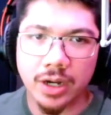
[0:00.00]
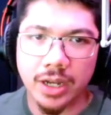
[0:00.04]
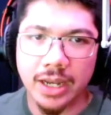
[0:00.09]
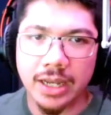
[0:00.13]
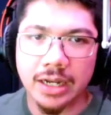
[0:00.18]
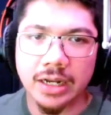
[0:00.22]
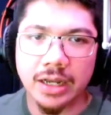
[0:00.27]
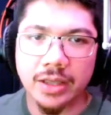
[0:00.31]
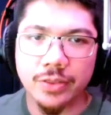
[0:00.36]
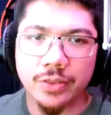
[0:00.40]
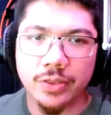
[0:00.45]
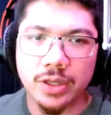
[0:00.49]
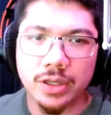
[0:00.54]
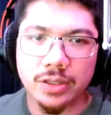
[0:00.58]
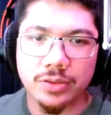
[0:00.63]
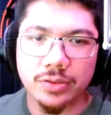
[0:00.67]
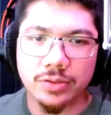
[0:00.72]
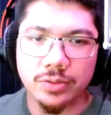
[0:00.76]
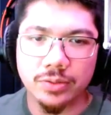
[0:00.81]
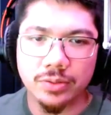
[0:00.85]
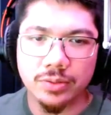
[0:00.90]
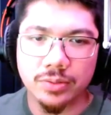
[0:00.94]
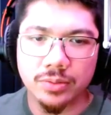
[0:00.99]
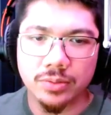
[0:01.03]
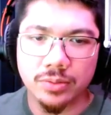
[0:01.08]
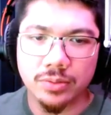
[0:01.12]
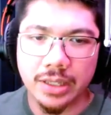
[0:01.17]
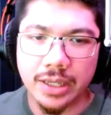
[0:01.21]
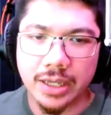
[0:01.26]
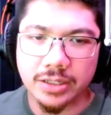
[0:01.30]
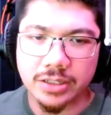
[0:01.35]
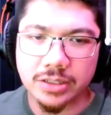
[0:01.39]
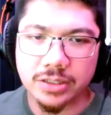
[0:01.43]
And I think,
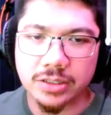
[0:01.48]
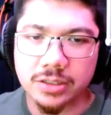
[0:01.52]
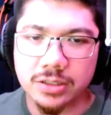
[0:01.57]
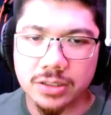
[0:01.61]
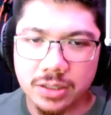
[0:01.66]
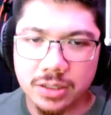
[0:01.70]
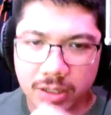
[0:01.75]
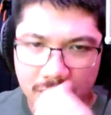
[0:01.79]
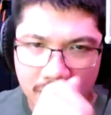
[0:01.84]
yes,